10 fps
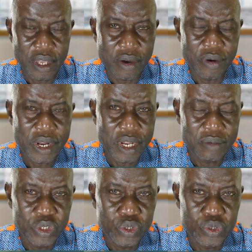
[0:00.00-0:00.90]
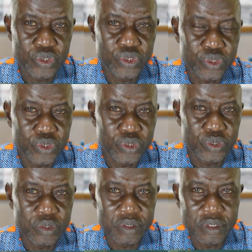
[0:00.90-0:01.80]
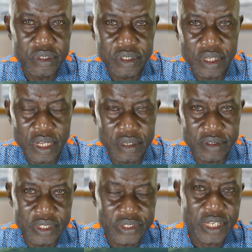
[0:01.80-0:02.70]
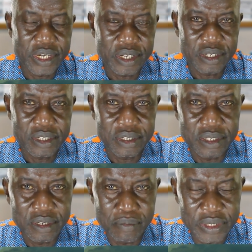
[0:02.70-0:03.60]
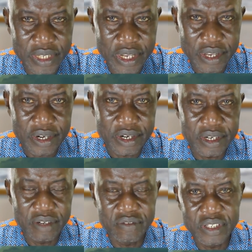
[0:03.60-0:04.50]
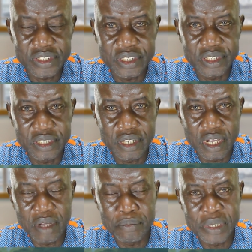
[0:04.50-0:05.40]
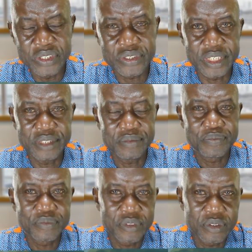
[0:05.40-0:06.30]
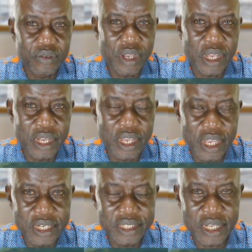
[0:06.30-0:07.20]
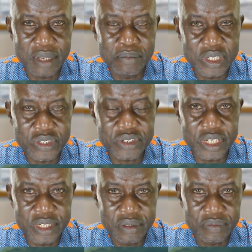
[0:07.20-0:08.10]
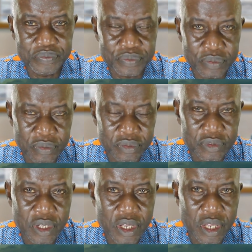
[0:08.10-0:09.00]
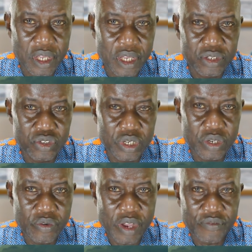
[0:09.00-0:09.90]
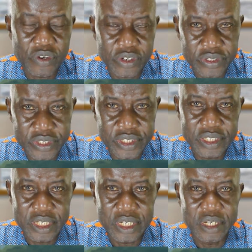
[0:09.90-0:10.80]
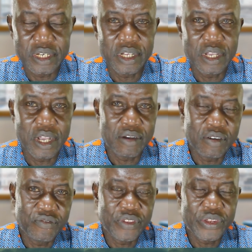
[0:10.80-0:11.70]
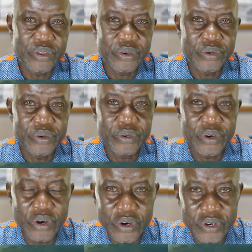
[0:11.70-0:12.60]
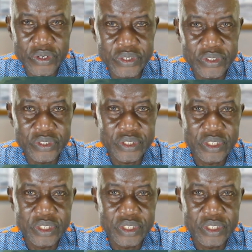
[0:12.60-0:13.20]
I welcome you to this channel, Messiah Revelation Ministry. We are an end-time ministry. Today we are focusing our video on